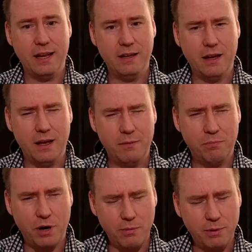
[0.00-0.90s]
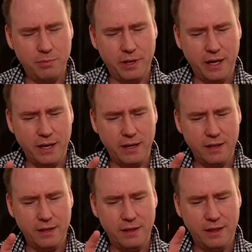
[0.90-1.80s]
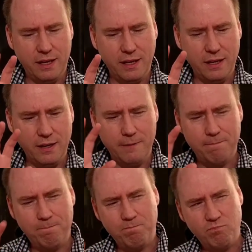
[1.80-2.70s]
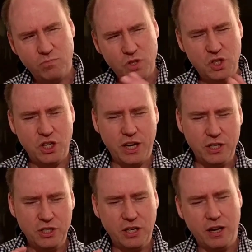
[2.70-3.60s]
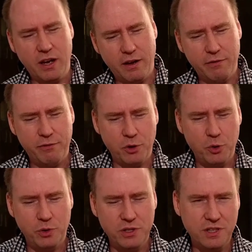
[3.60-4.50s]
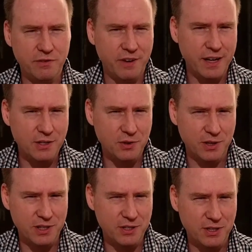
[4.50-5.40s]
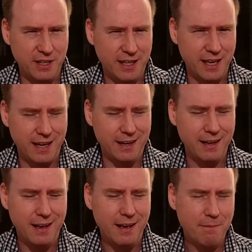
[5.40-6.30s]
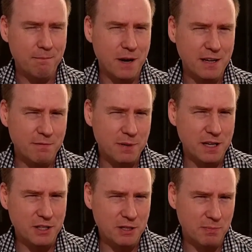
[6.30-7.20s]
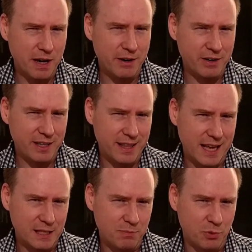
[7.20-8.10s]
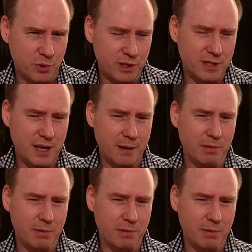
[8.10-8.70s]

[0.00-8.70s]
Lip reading: And probably the changing of who this advisor is to the king might have been inspired at that point.